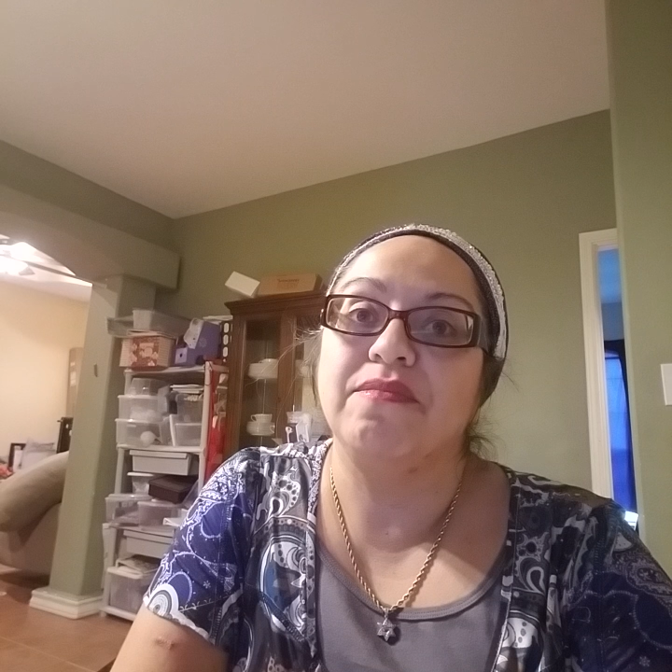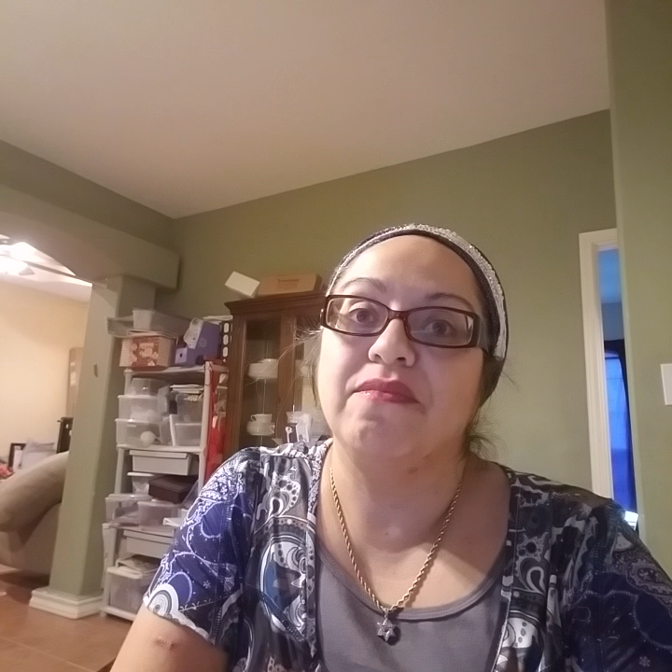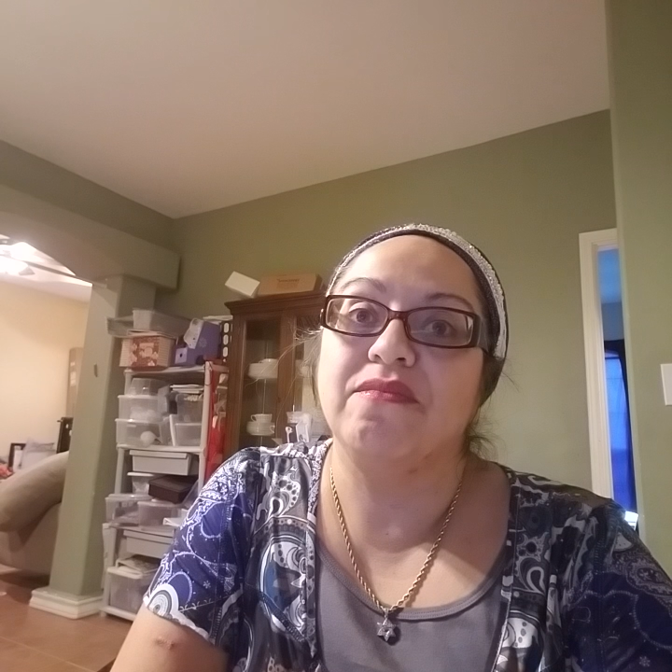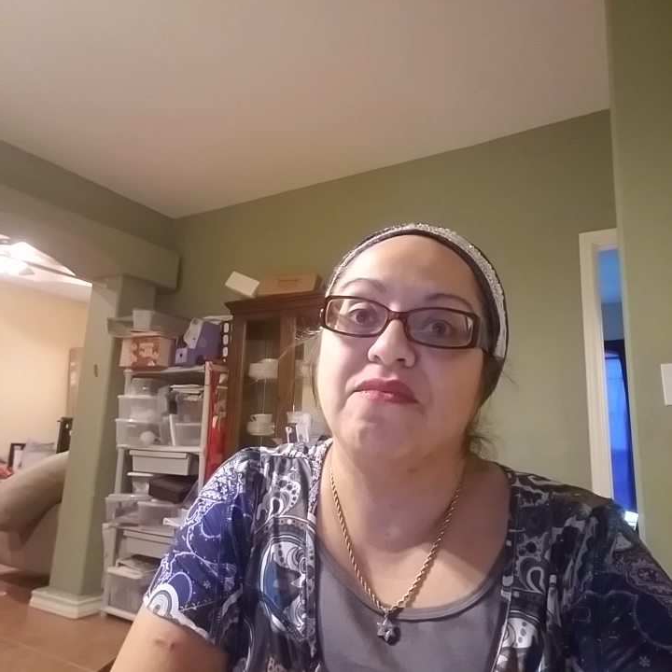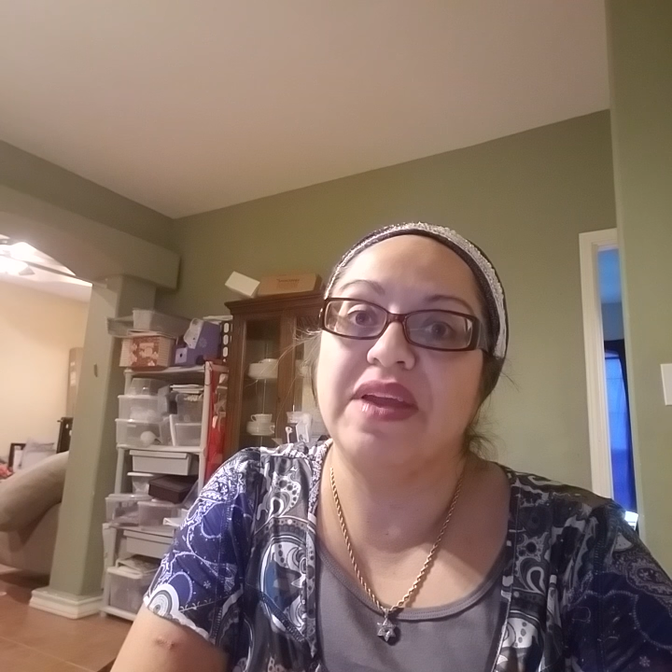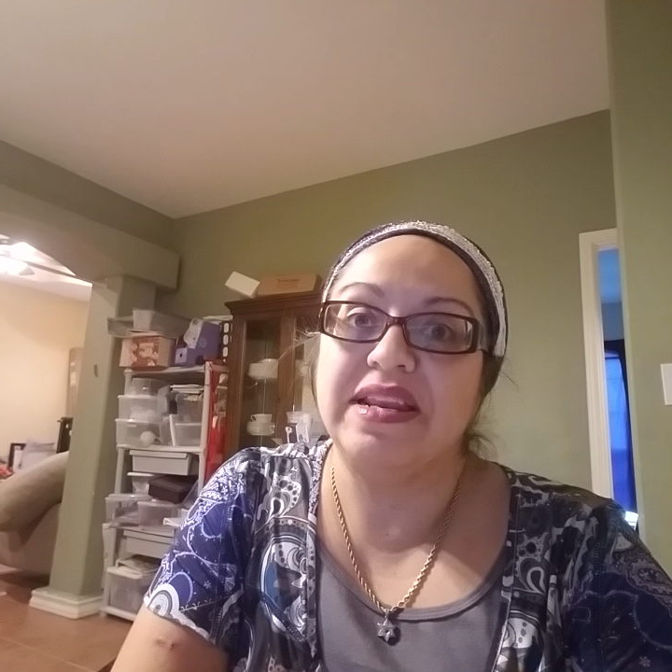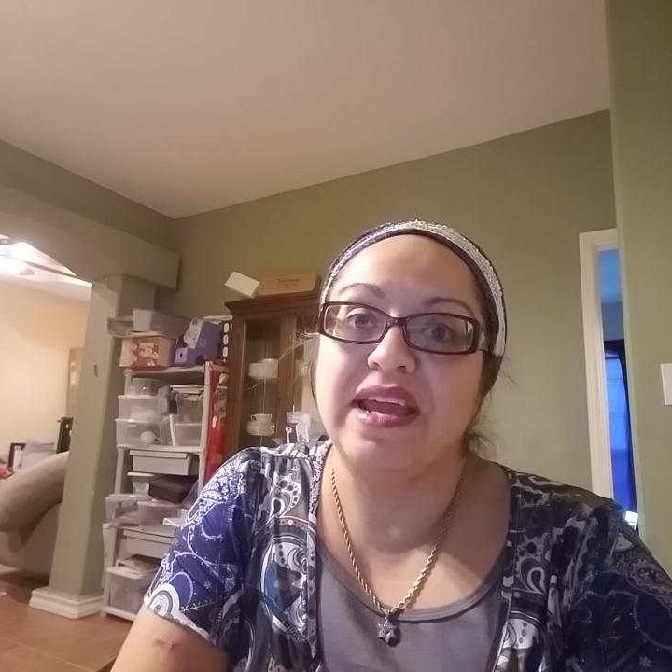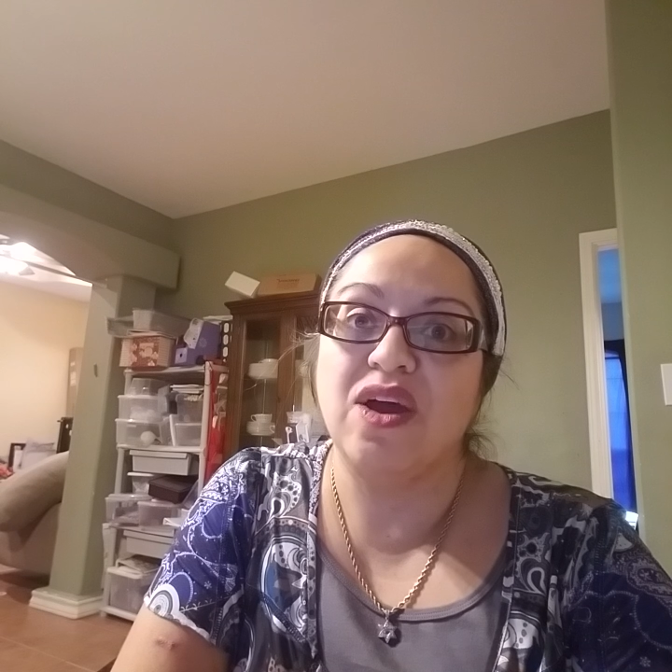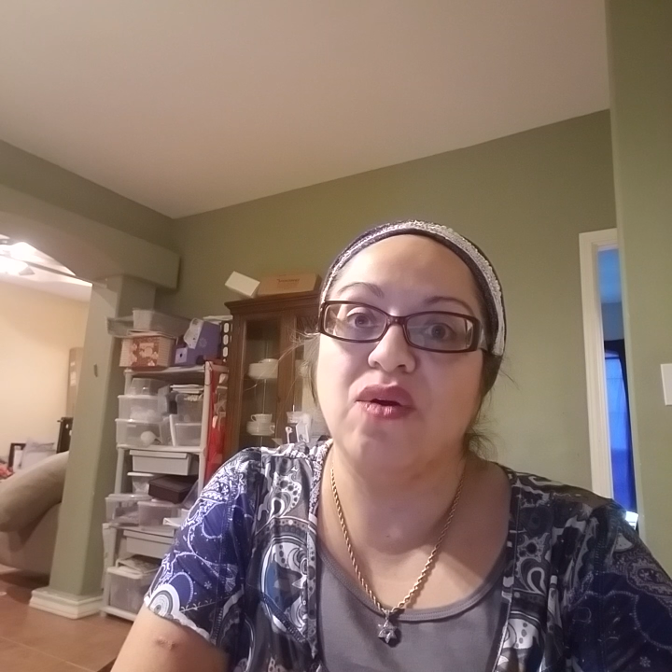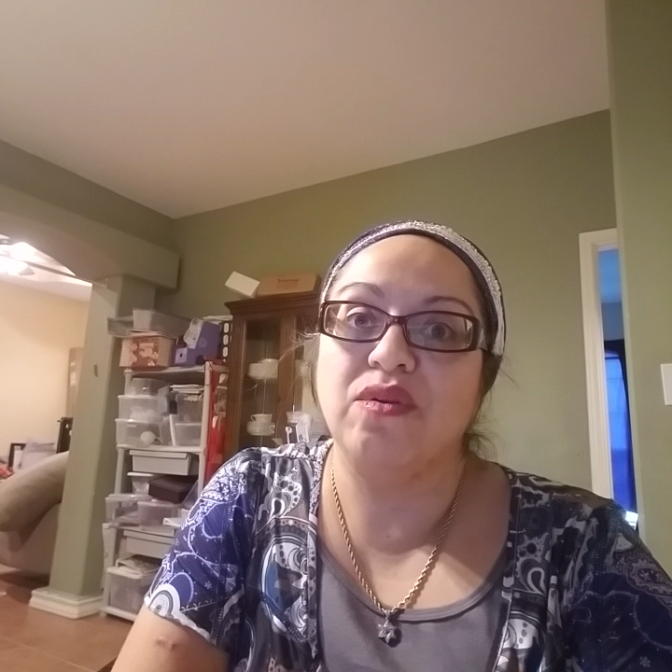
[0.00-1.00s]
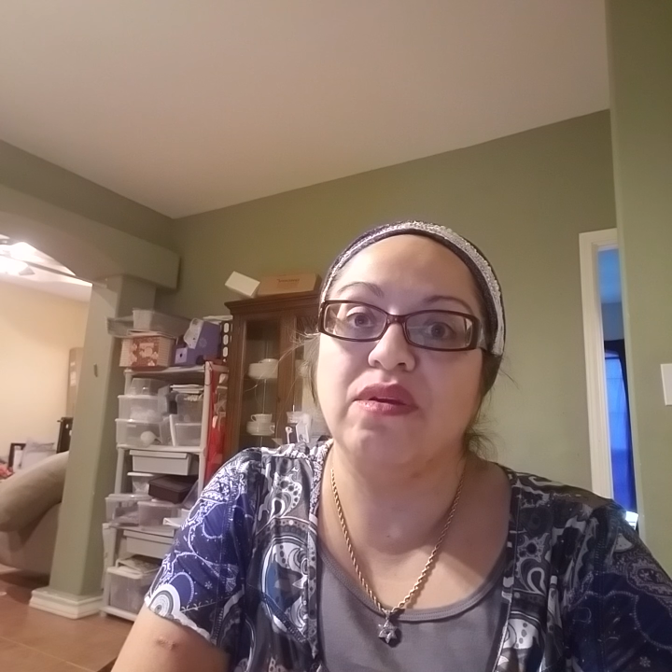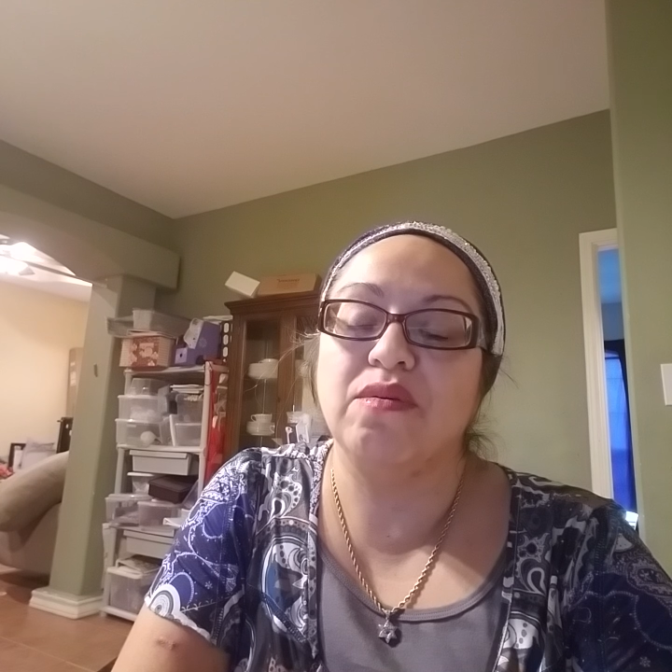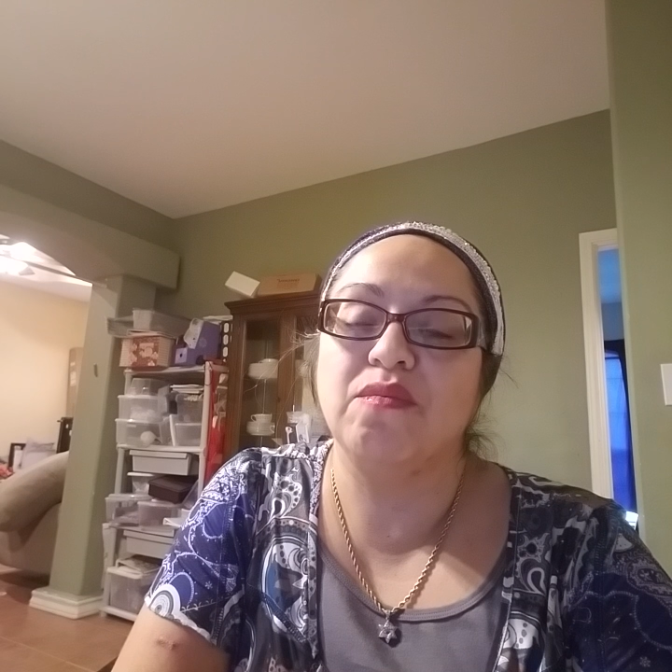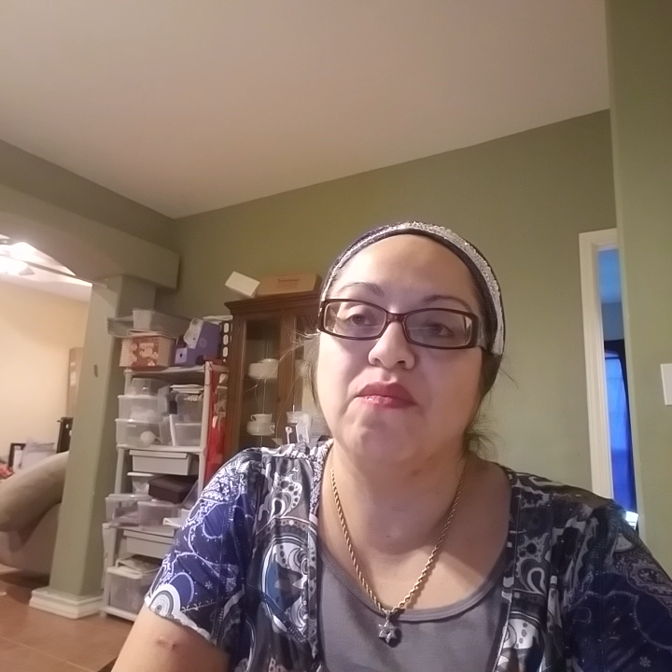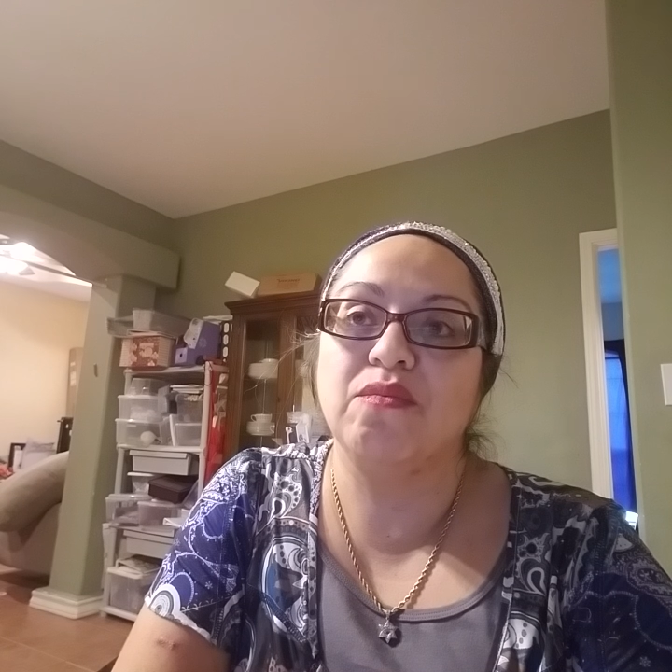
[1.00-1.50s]
find out
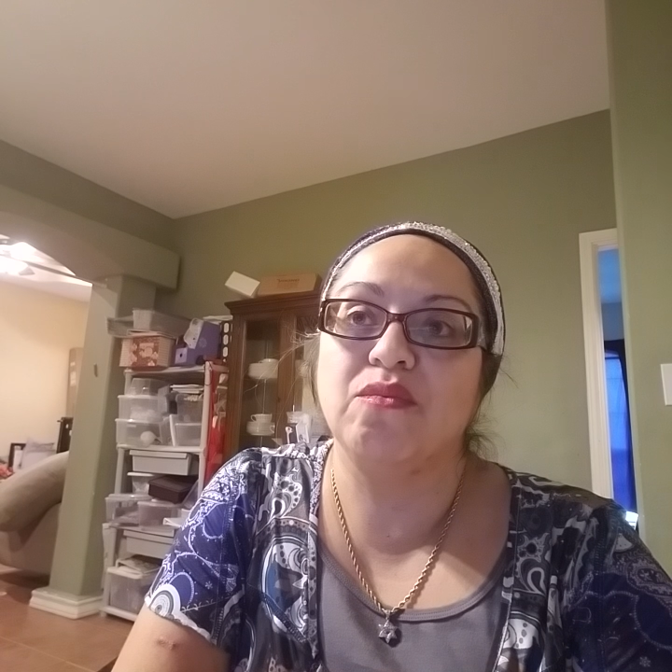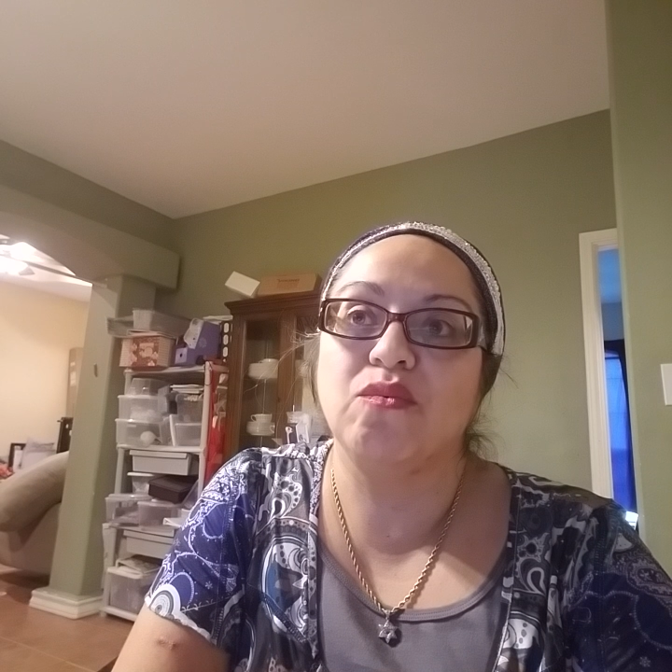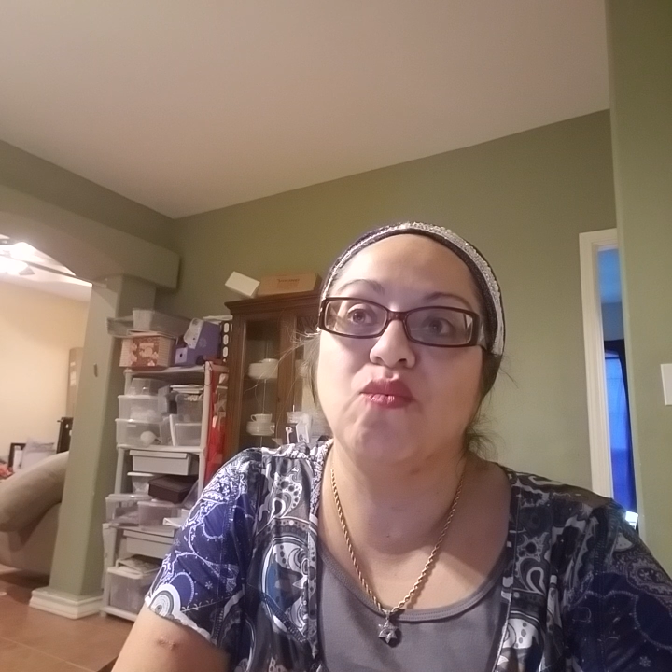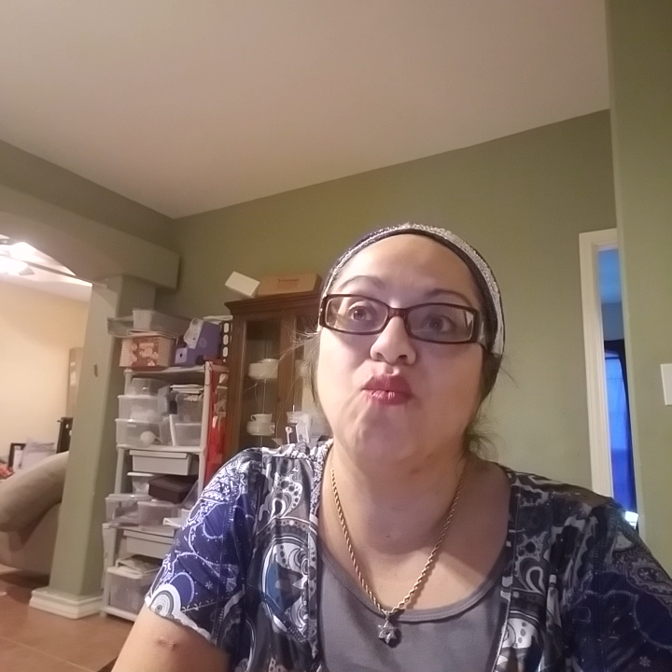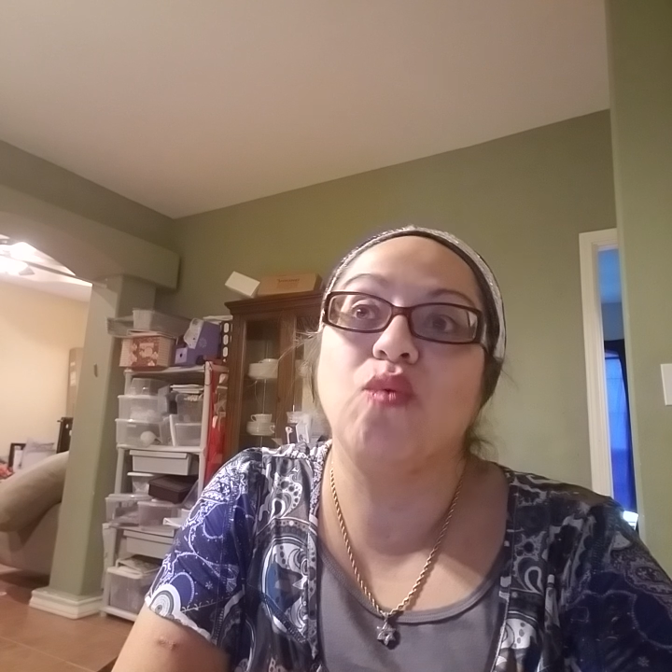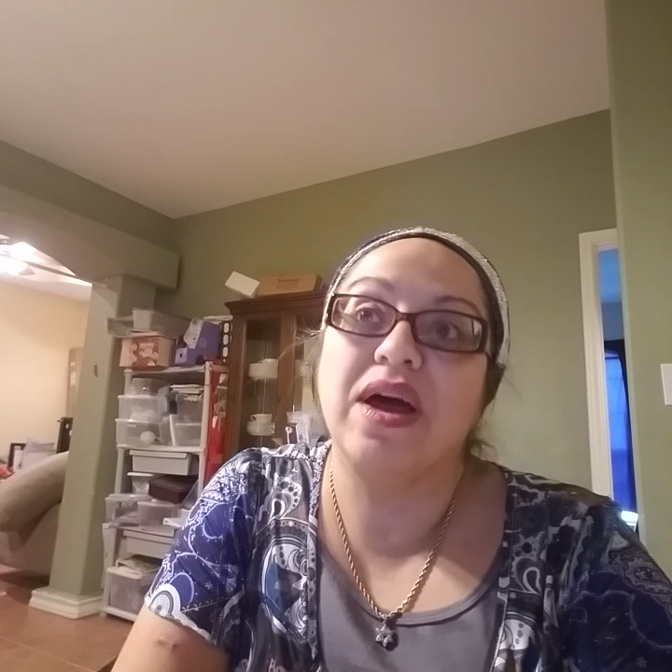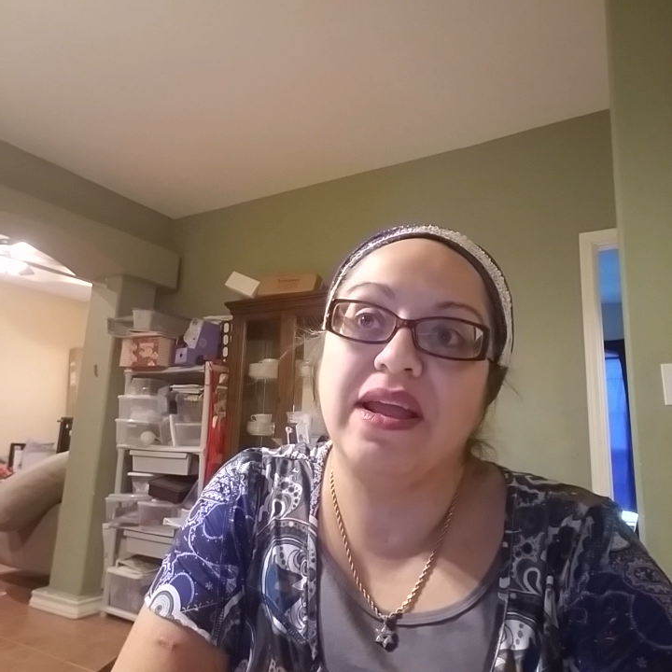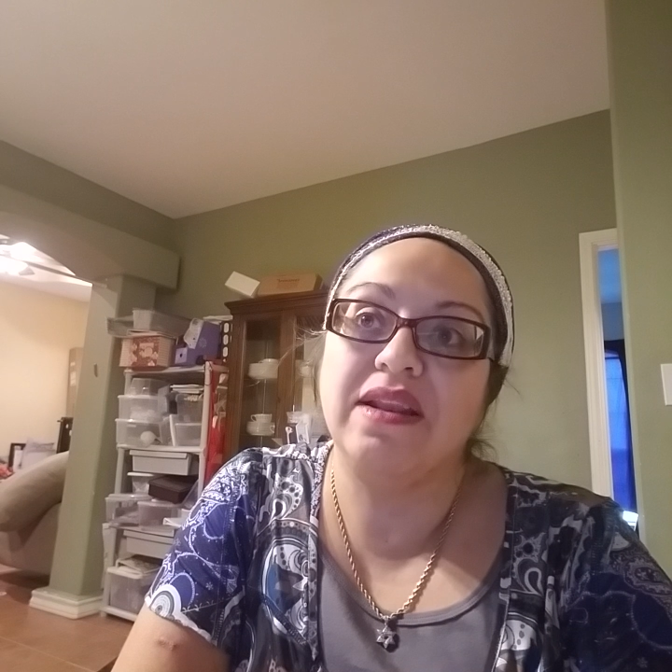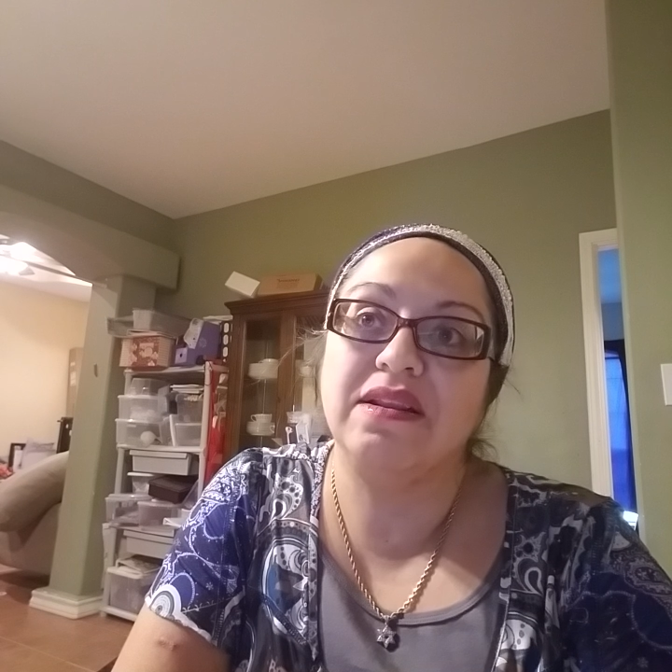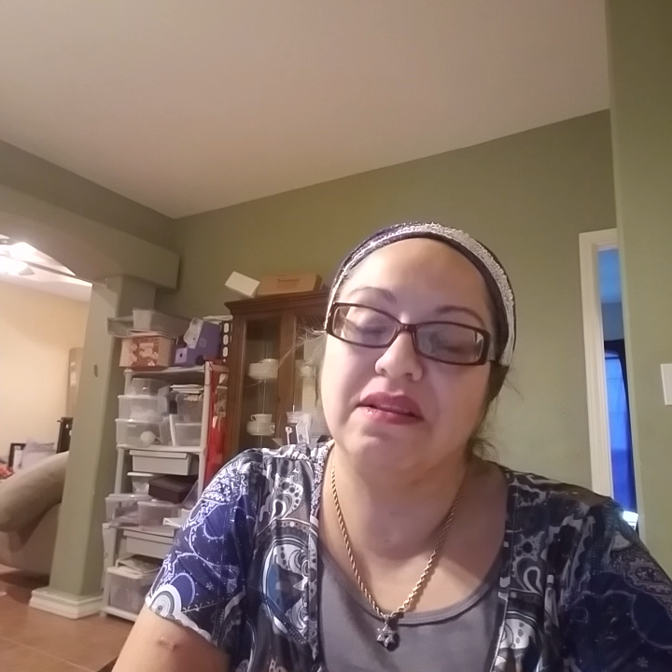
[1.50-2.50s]
what